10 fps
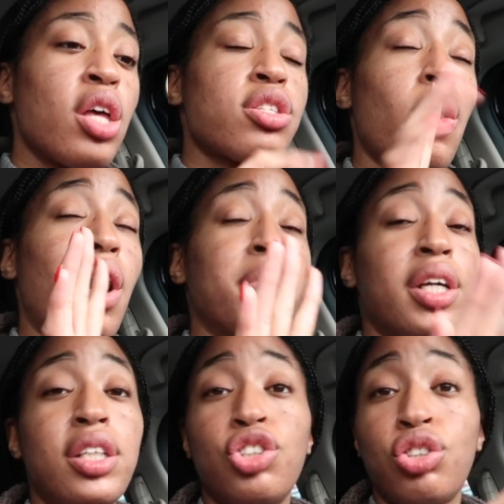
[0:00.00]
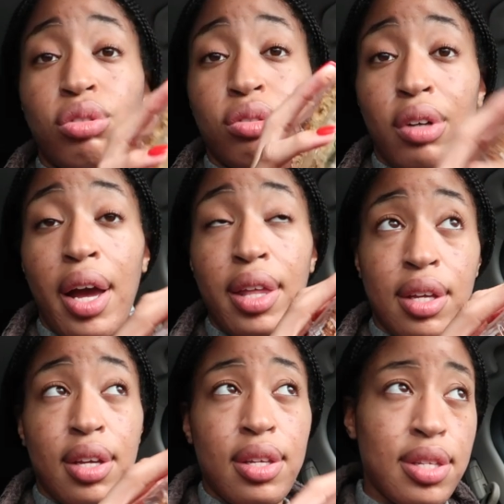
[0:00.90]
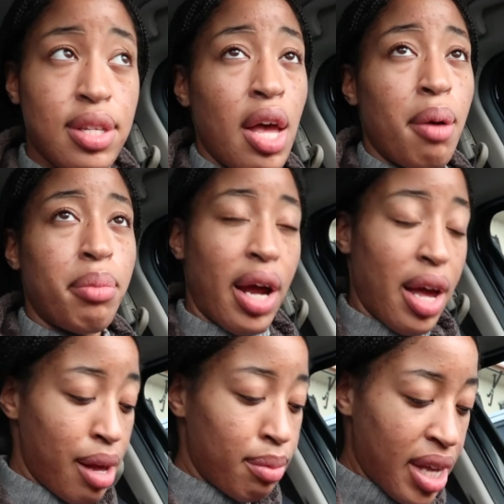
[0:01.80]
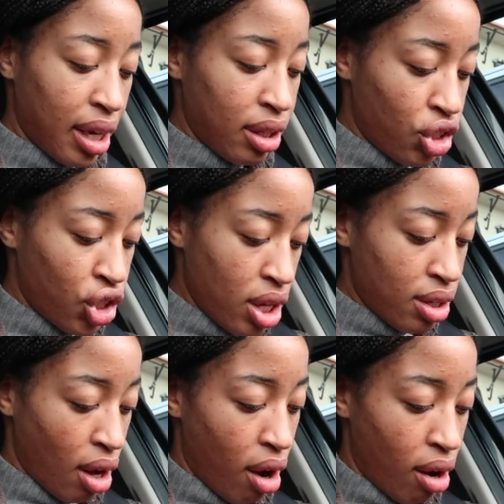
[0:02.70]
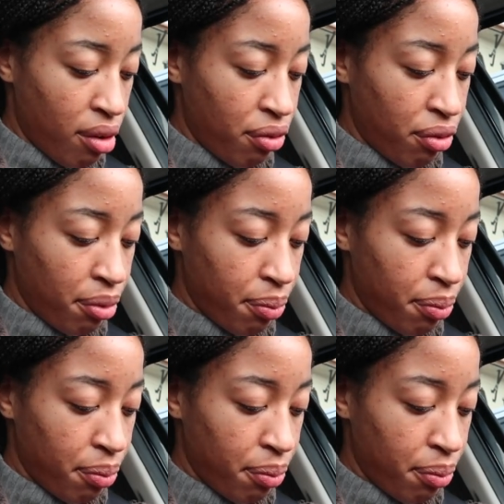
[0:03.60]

So I'm gonna try this, but I am taking the cheese off.